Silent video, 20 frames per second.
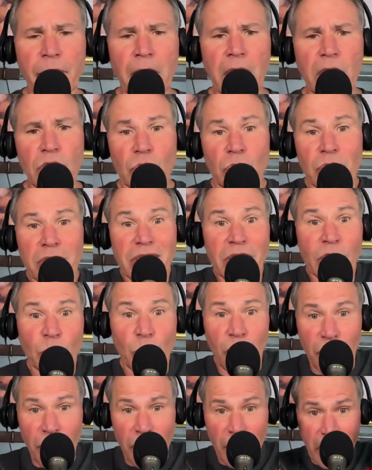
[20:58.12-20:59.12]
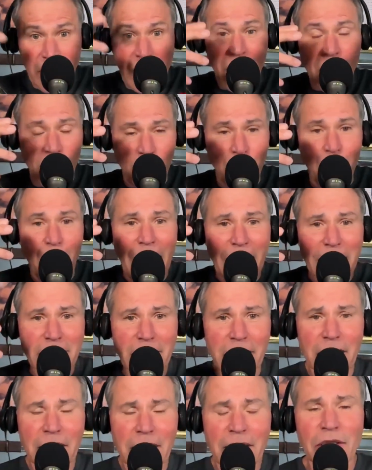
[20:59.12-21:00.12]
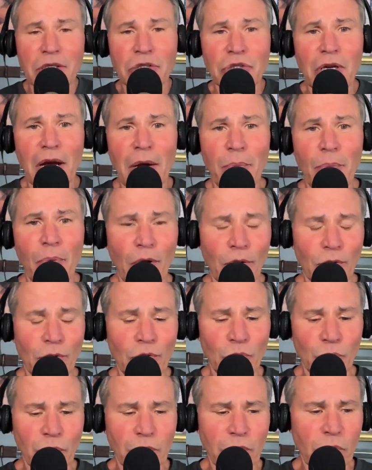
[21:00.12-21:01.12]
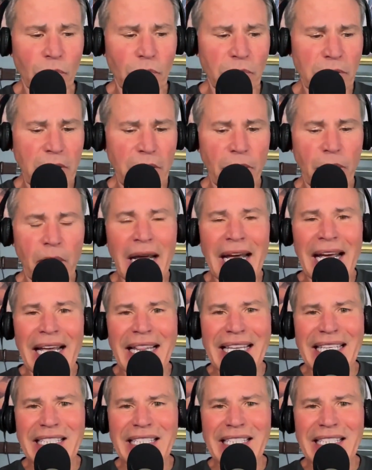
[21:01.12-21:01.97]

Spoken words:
So it's within our apostolate, the John Paul II Renewal Center. This